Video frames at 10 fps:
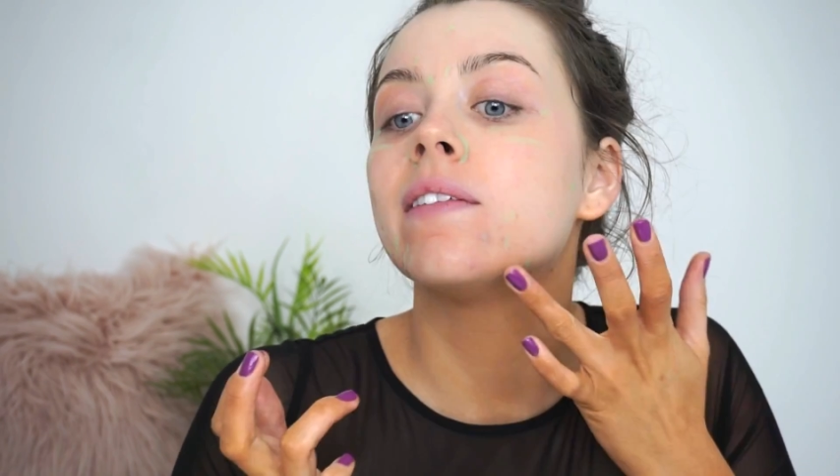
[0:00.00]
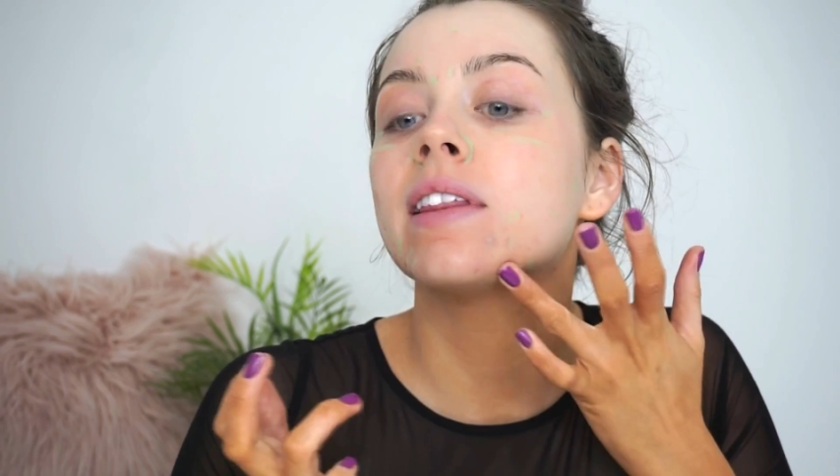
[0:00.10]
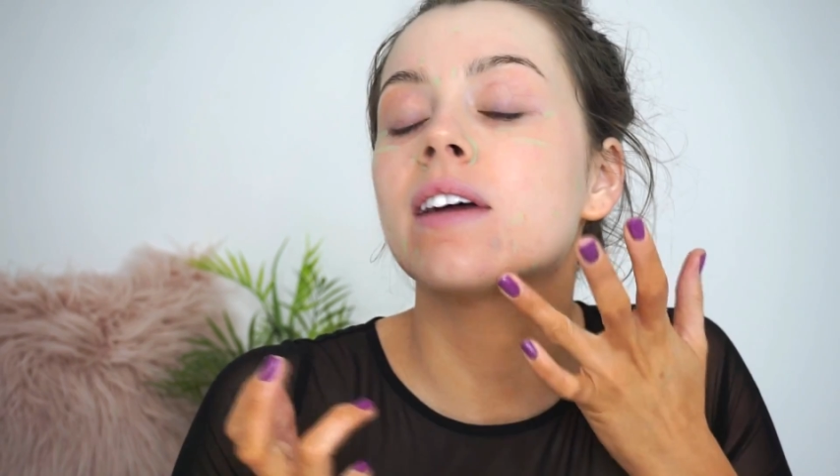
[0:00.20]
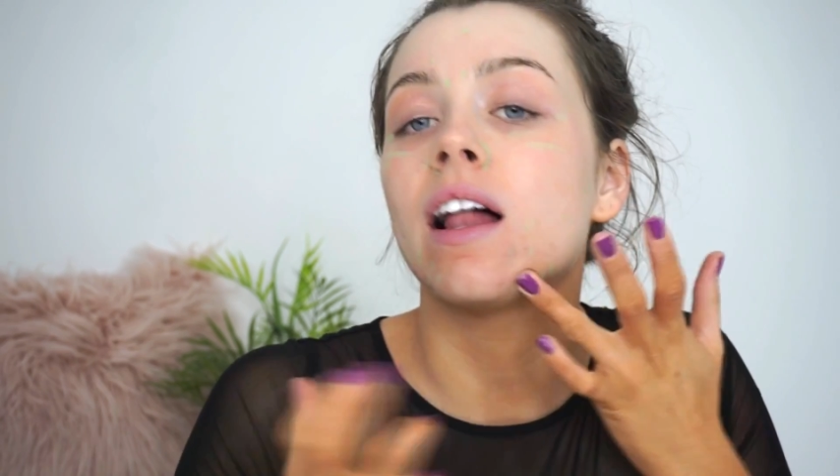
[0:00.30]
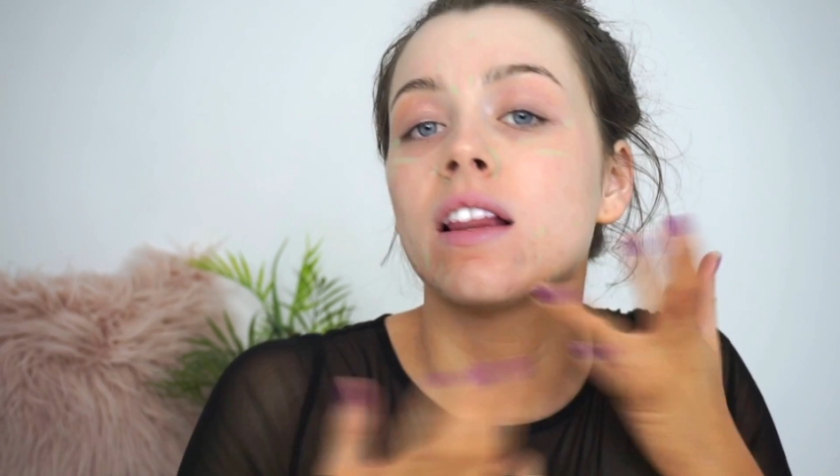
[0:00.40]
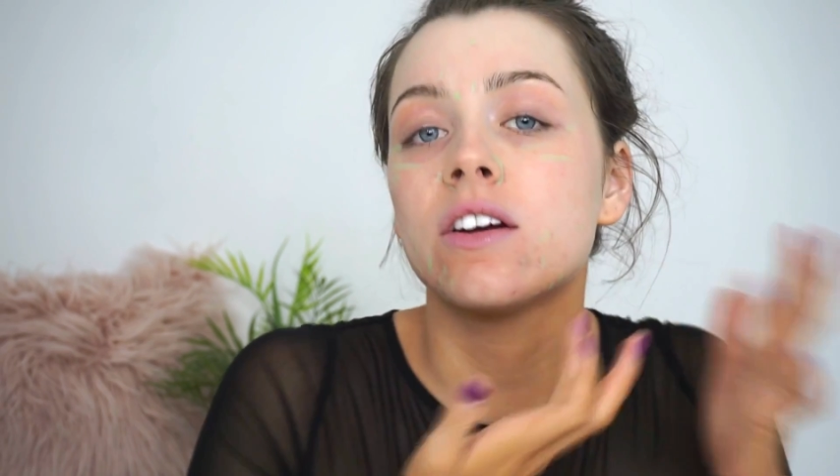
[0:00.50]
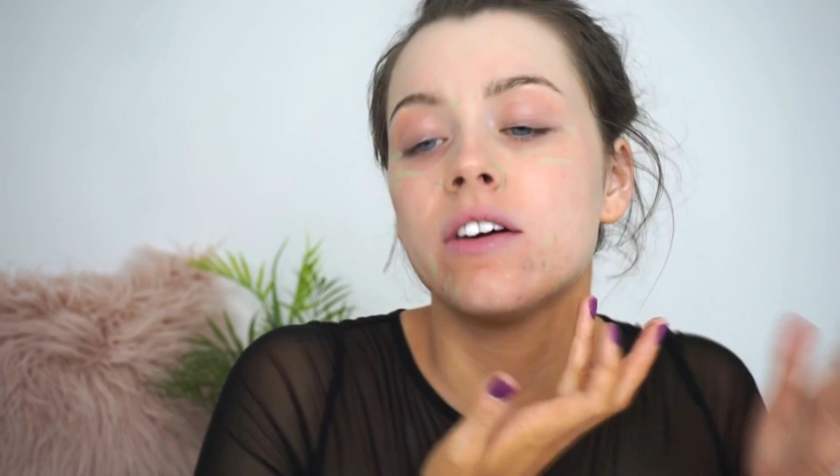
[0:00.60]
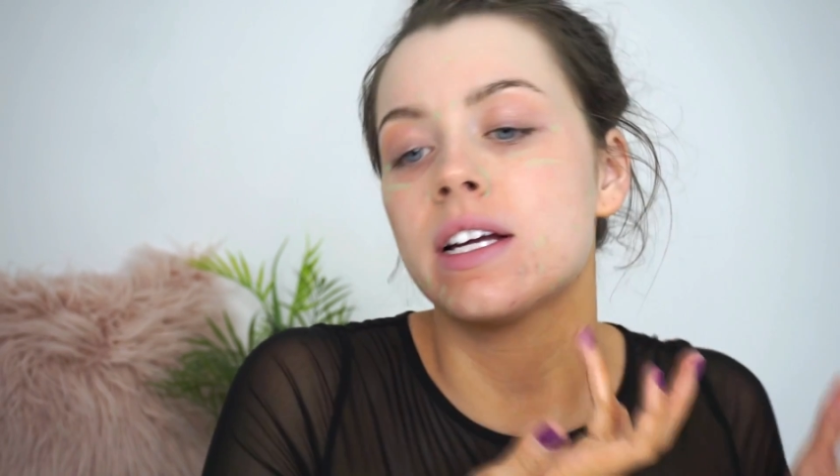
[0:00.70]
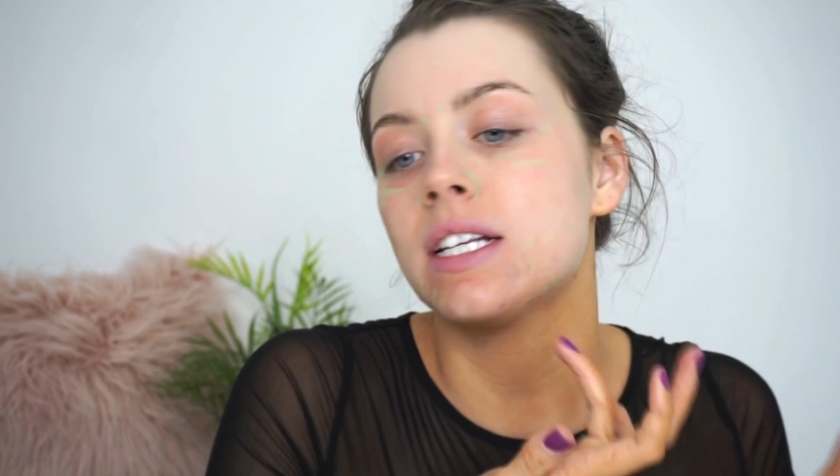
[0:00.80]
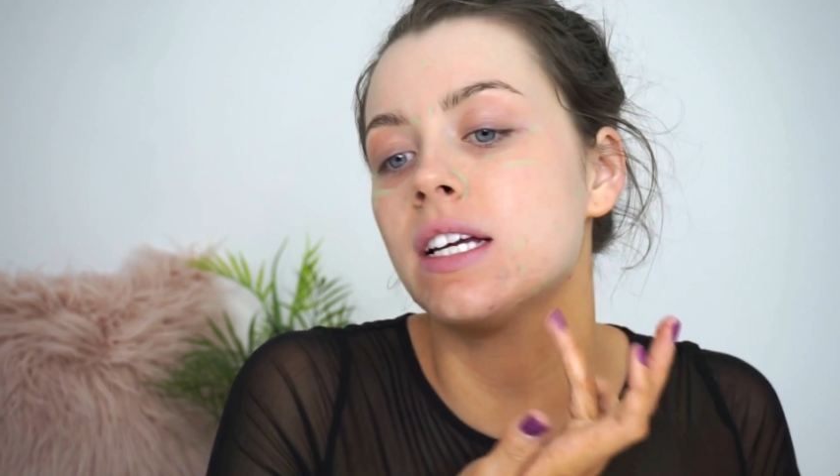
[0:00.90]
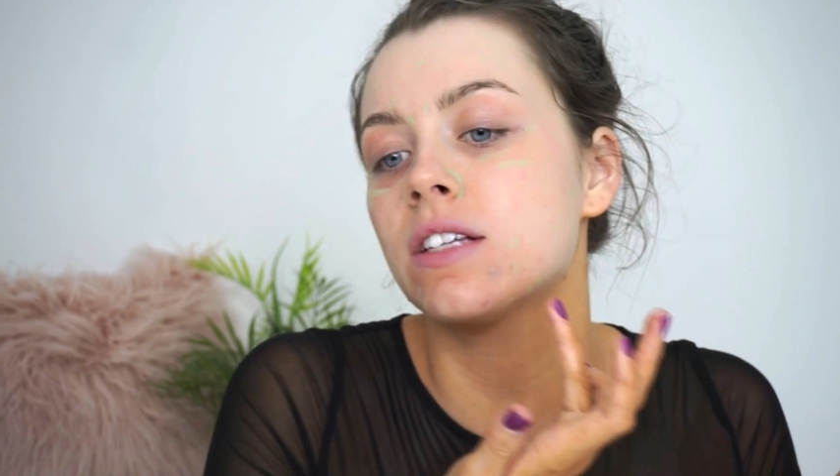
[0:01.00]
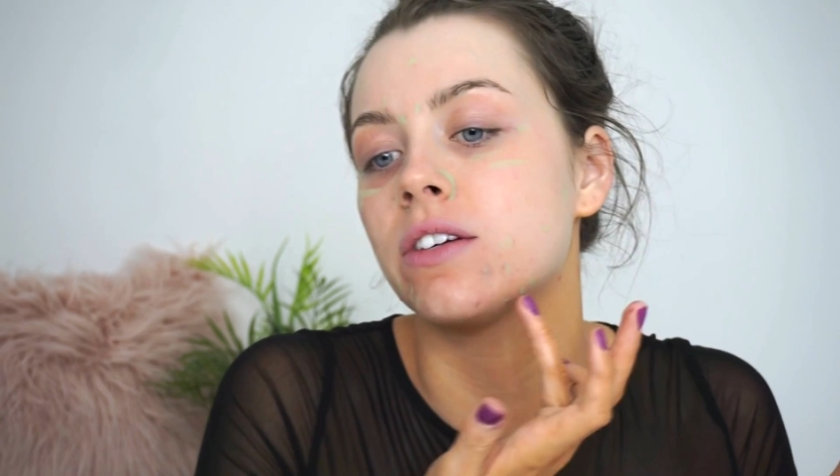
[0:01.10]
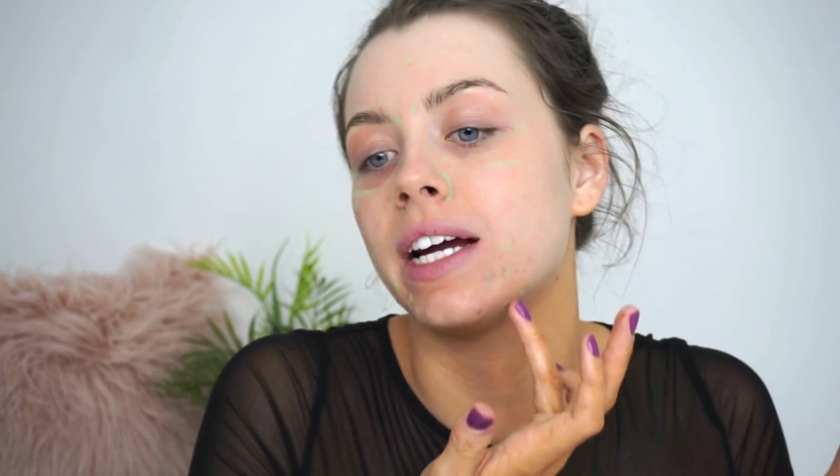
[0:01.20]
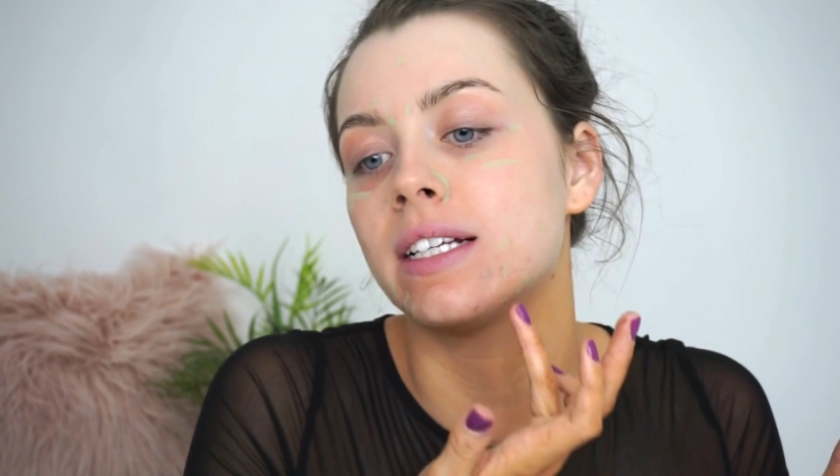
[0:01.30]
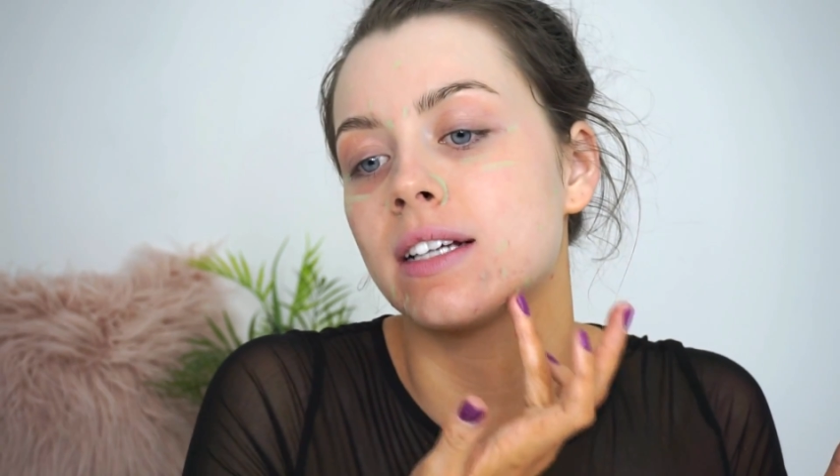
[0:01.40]
With color correcting, it's
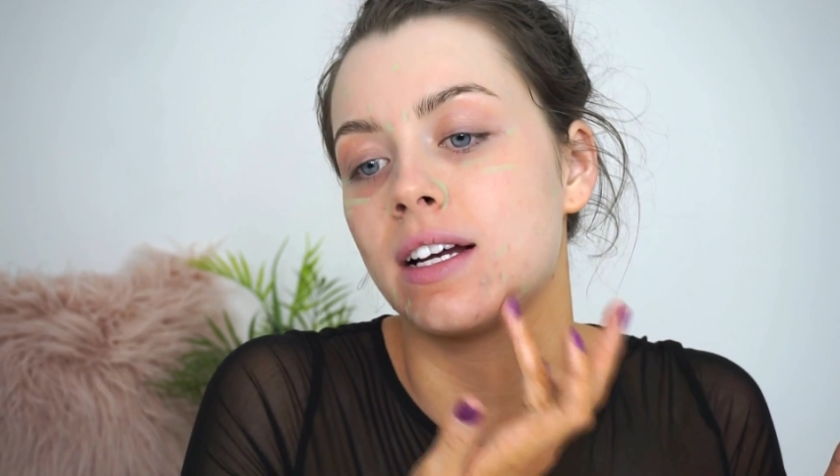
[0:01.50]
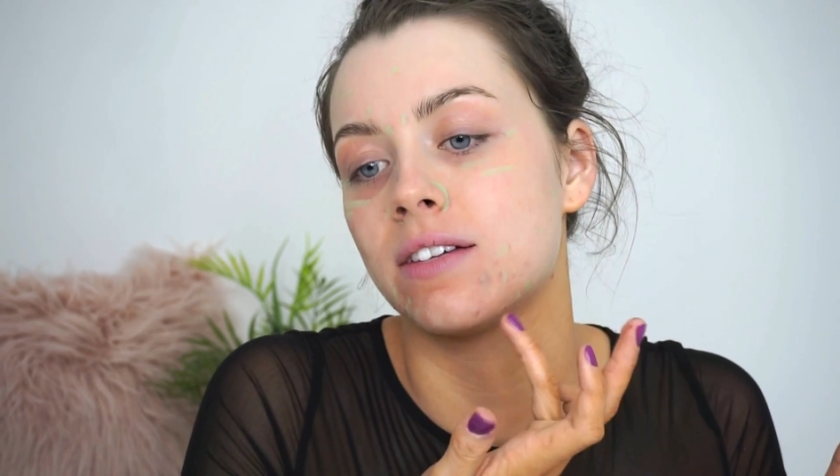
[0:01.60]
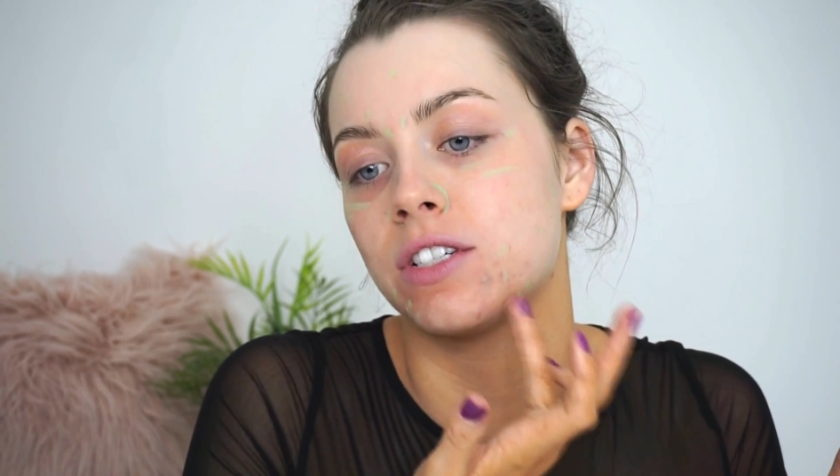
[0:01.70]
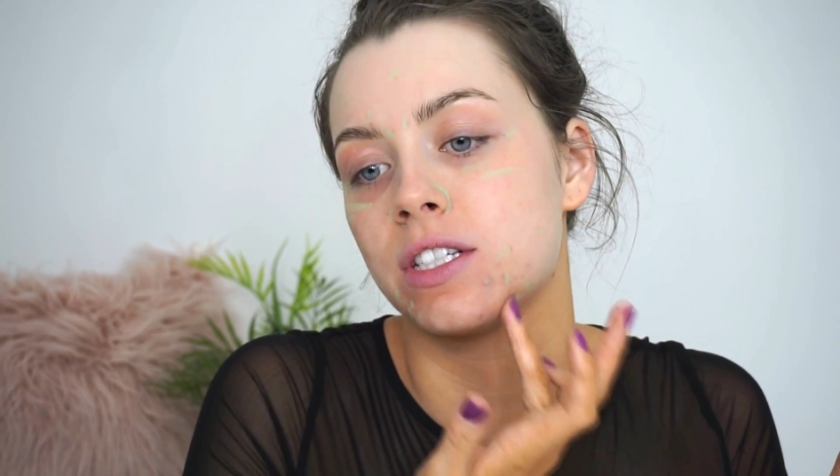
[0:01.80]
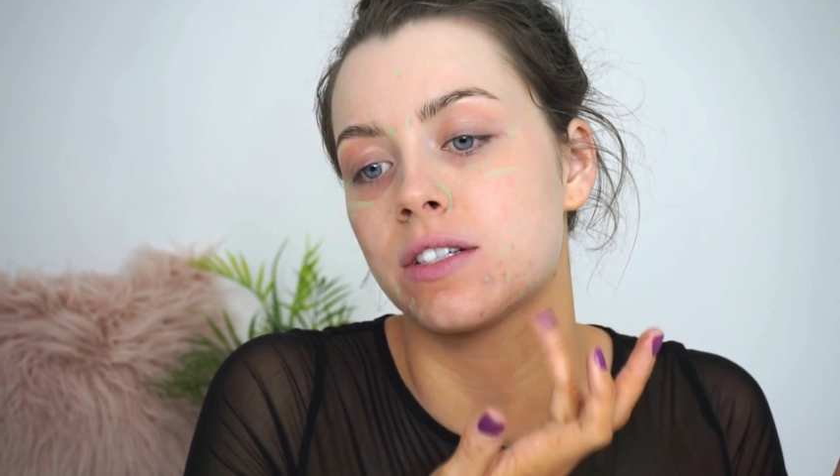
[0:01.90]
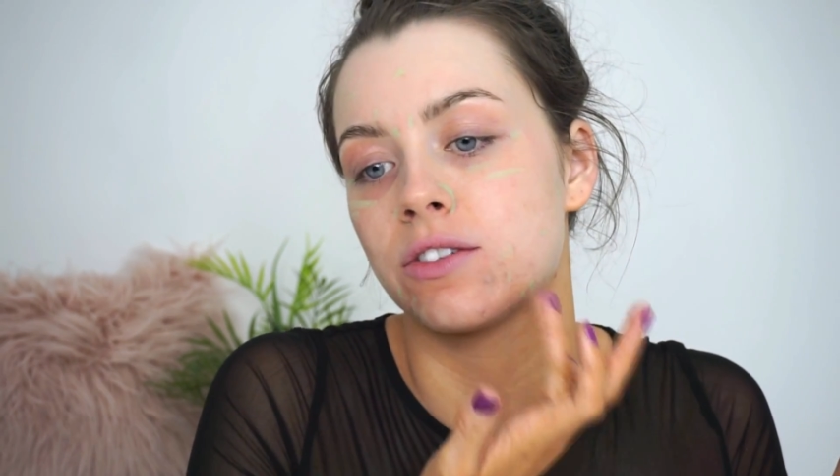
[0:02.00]
great to kind of just